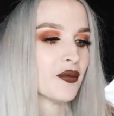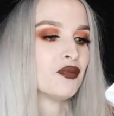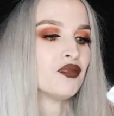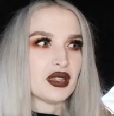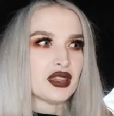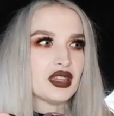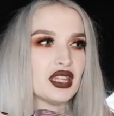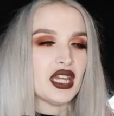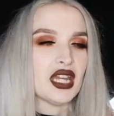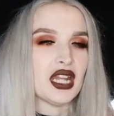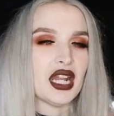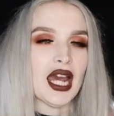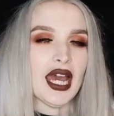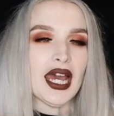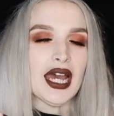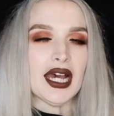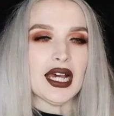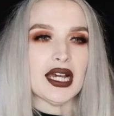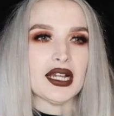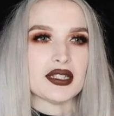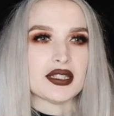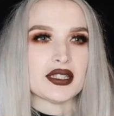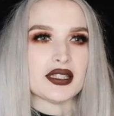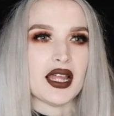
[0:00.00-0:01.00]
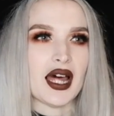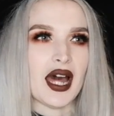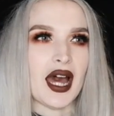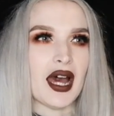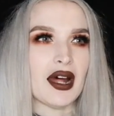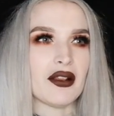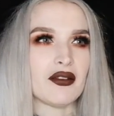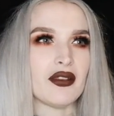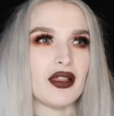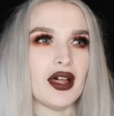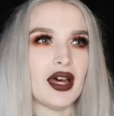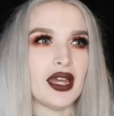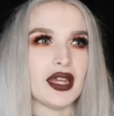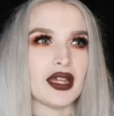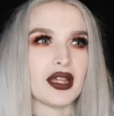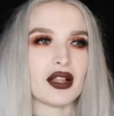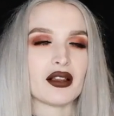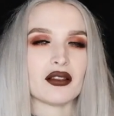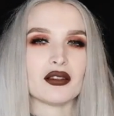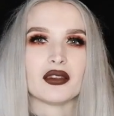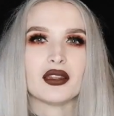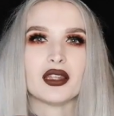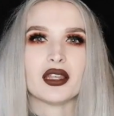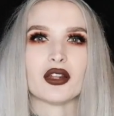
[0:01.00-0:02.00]
but then has that like a
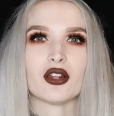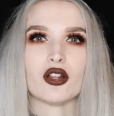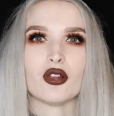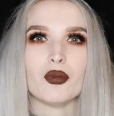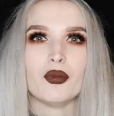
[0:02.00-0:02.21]
little